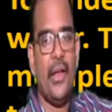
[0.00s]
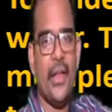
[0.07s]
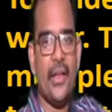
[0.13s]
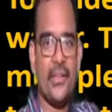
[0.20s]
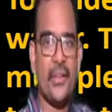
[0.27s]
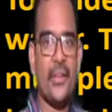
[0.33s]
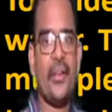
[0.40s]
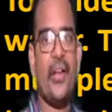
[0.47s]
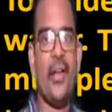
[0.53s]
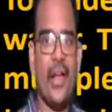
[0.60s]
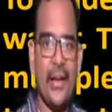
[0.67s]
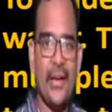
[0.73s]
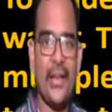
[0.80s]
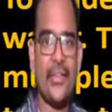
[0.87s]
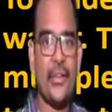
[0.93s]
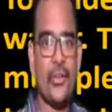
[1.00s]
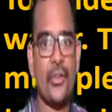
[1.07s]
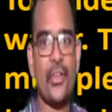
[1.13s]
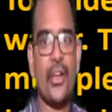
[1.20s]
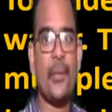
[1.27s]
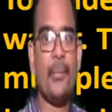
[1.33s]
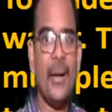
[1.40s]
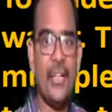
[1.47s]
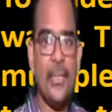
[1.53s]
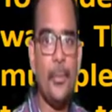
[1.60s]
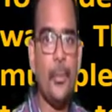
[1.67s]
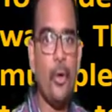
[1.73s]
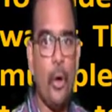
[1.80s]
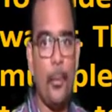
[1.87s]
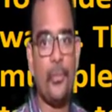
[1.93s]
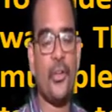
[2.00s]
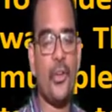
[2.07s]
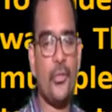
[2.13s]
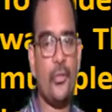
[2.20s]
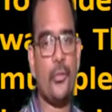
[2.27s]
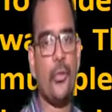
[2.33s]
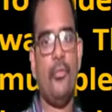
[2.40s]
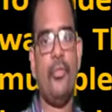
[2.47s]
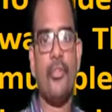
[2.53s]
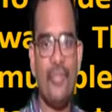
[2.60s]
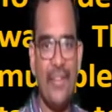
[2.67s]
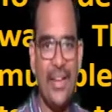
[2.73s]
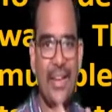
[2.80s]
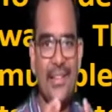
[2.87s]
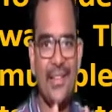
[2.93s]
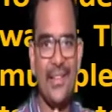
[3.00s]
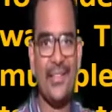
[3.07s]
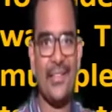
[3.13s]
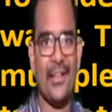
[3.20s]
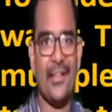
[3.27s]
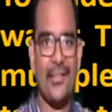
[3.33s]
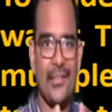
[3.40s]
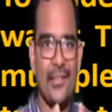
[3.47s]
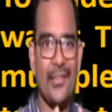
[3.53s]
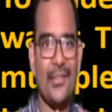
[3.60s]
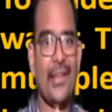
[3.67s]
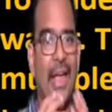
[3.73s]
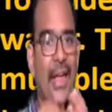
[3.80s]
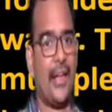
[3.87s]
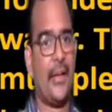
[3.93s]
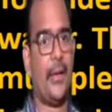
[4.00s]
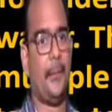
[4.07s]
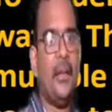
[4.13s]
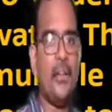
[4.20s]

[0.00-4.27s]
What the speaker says: etc. and etc. There are multiple options for filling this tank.